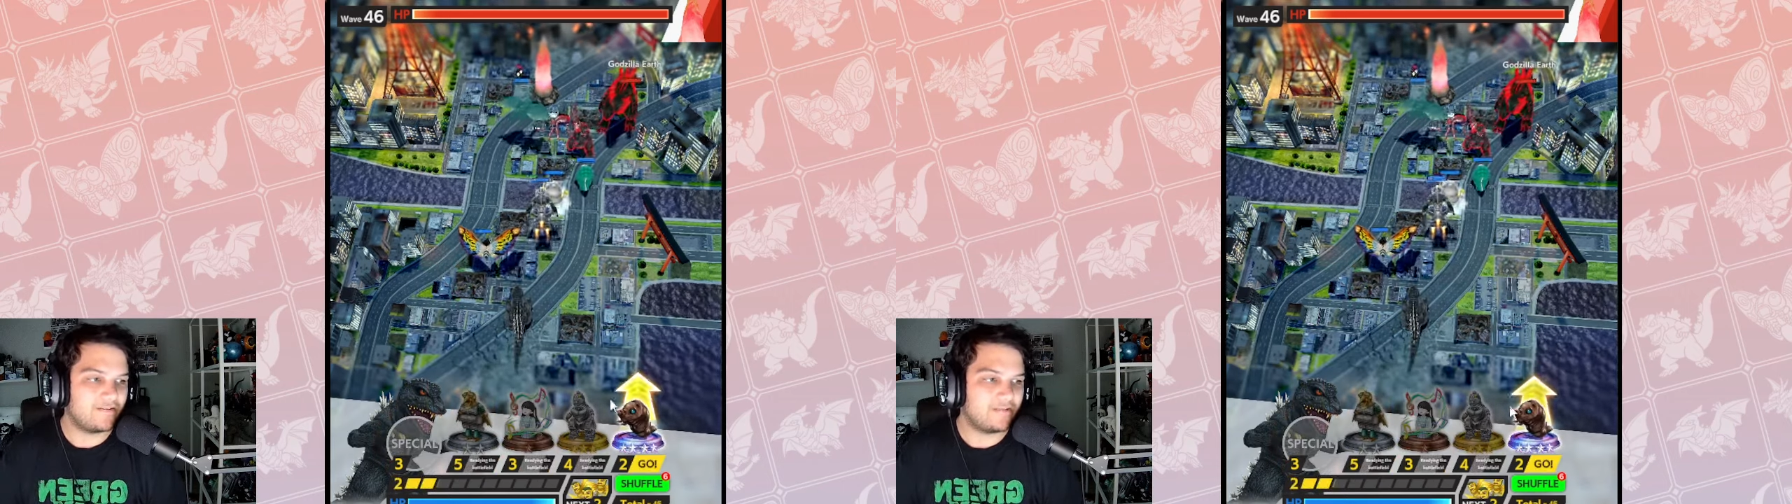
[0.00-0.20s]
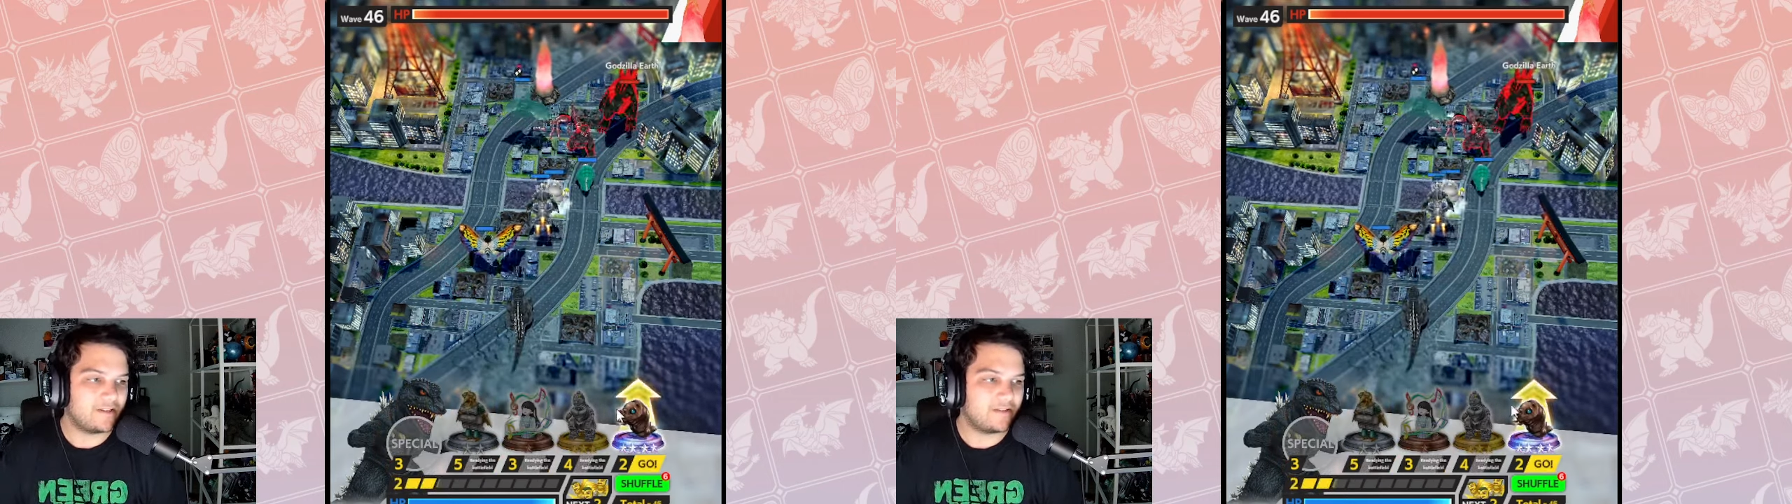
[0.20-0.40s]

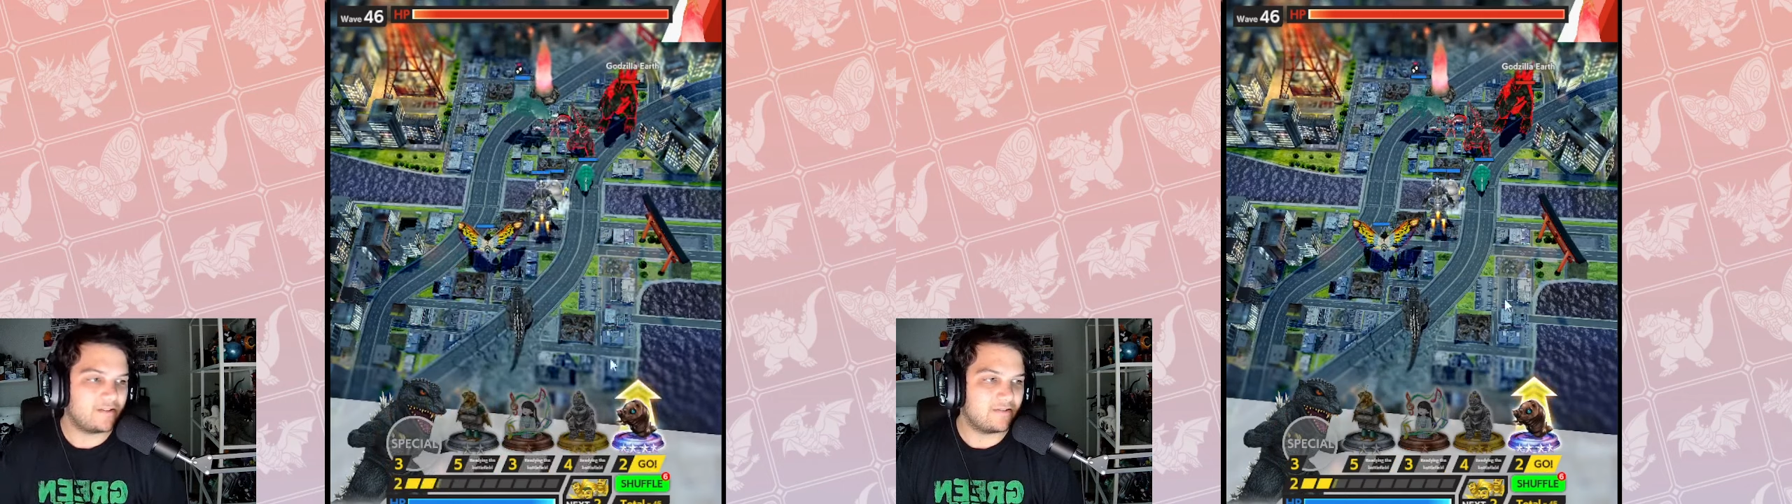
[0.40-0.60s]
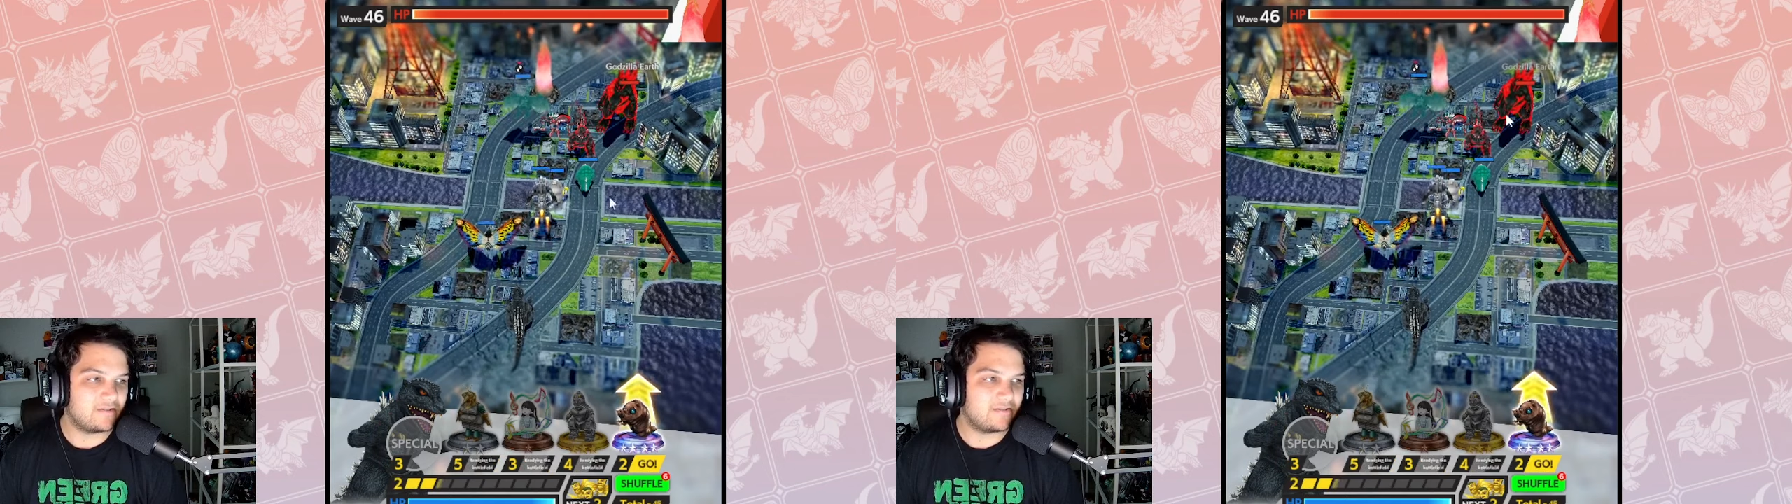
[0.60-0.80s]
Oh,
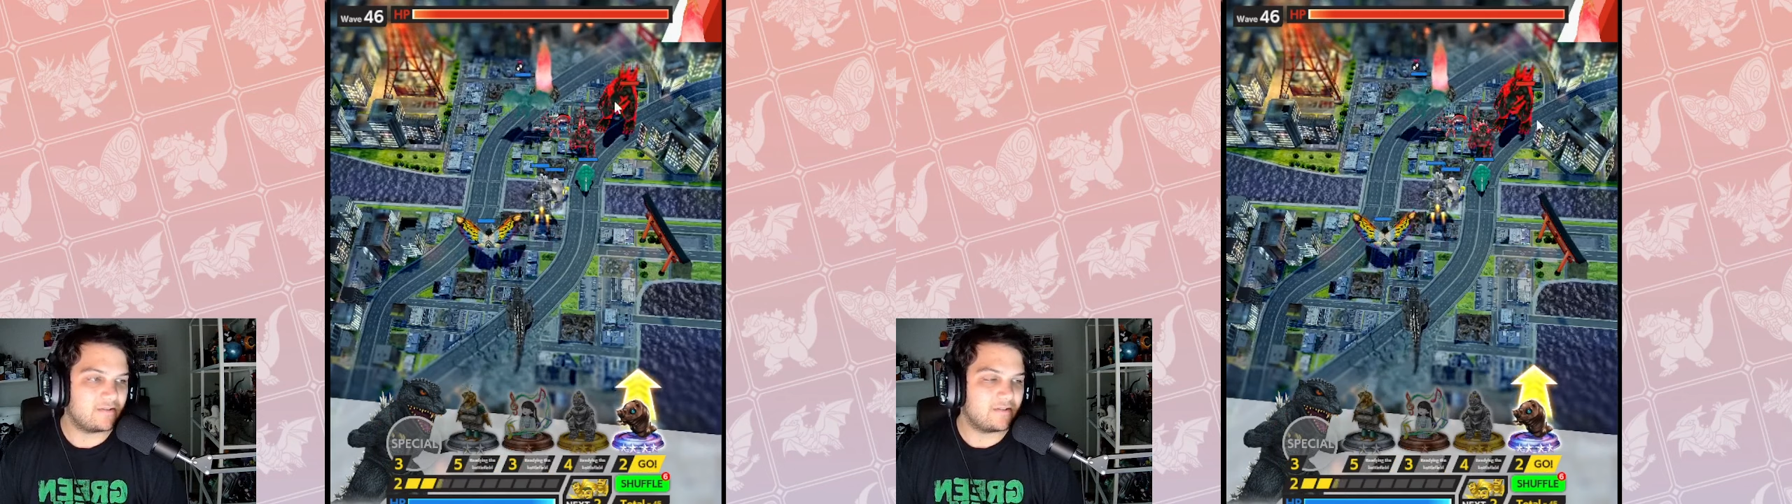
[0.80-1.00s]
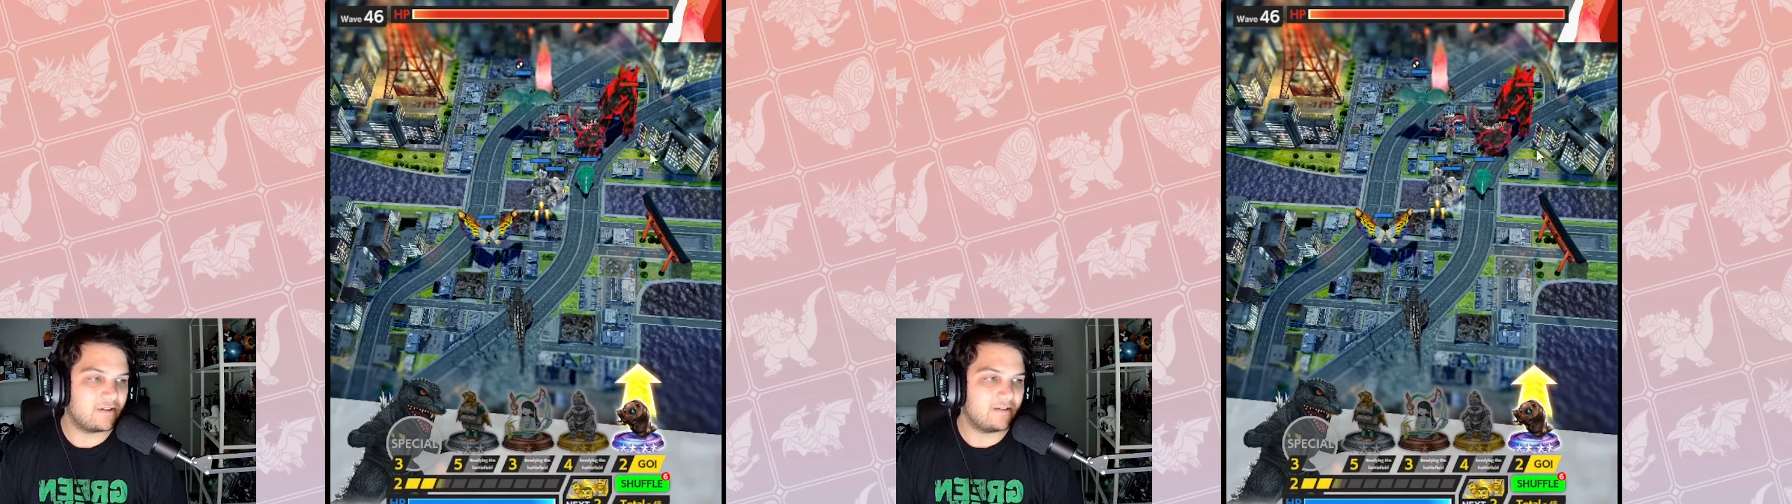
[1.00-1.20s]
Godzilla Earth.